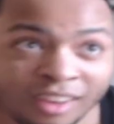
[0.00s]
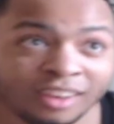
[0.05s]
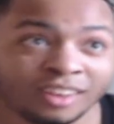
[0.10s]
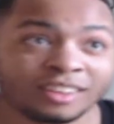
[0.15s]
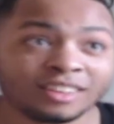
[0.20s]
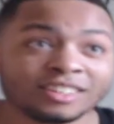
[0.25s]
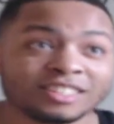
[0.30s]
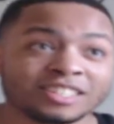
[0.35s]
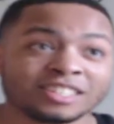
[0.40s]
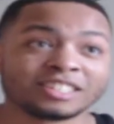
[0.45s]

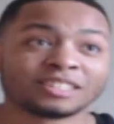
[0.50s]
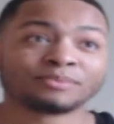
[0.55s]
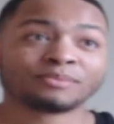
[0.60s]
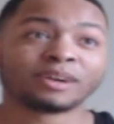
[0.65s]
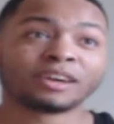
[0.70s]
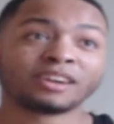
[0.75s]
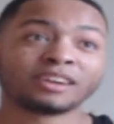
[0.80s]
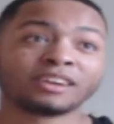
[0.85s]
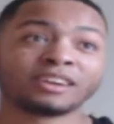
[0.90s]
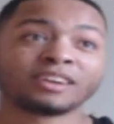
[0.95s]
this is
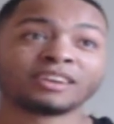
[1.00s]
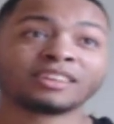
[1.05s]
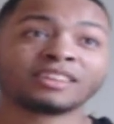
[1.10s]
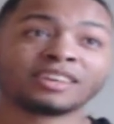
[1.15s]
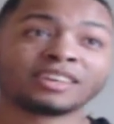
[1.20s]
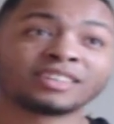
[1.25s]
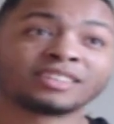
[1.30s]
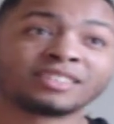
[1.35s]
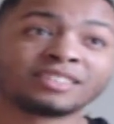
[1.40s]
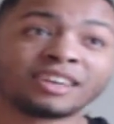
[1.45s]
my
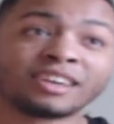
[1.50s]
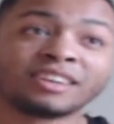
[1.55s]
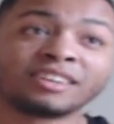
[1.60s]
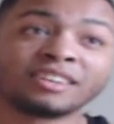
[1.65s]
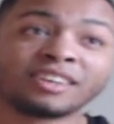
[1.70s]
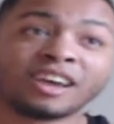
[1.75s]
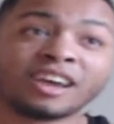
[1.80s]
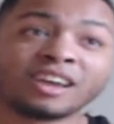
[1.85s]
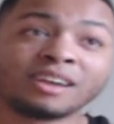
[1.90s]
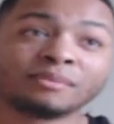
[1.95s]
like second
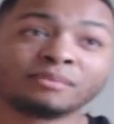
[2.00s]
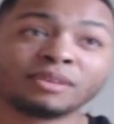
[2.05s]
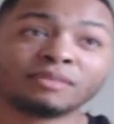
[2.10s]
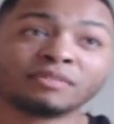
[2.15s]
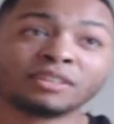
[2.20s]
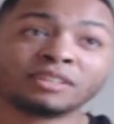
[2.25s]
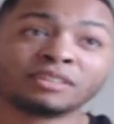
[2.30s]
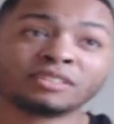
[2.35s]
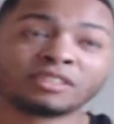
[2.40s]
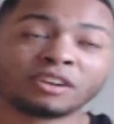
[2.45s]
time
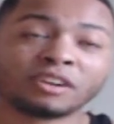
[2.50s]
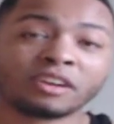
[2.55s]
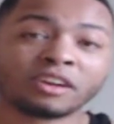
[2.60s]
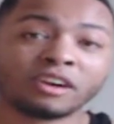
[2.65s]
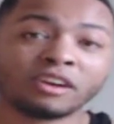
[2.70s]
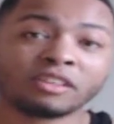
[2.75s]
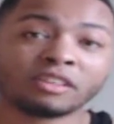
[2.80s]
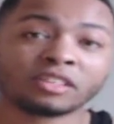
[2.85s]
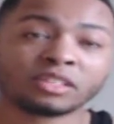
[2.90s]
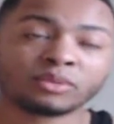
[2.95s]
even turning
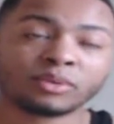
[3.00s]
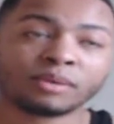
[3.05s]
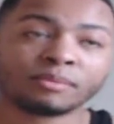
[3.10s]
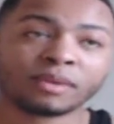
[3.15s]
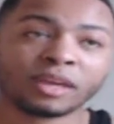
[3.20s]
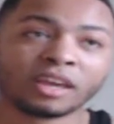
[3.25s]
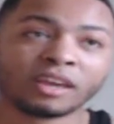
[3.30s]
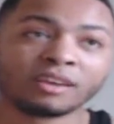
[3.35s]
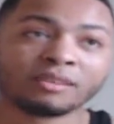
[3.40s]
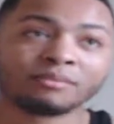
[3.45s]
on this
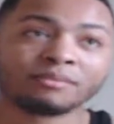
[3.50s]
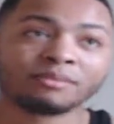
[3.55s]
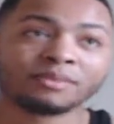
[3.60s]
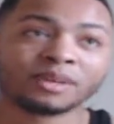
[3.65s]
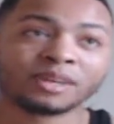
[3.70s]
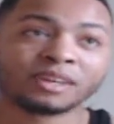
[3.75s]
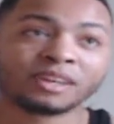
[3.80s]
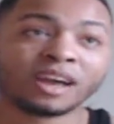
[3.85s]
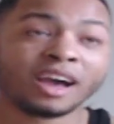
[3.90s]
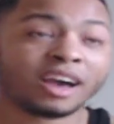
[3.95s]
webcam,
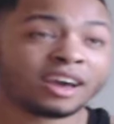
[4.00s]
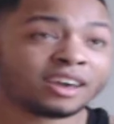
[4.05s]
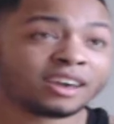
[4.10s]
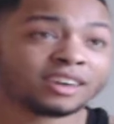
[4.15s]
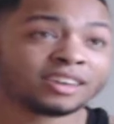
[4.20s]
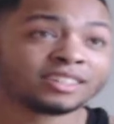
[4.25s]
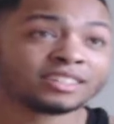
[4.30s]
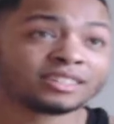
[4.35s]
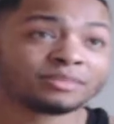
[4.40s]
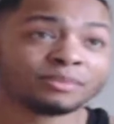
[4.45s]
but hi,
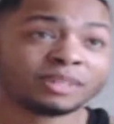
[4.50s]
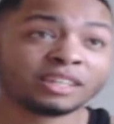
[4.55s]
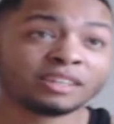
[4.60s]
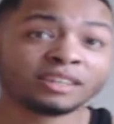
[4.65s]
it's me,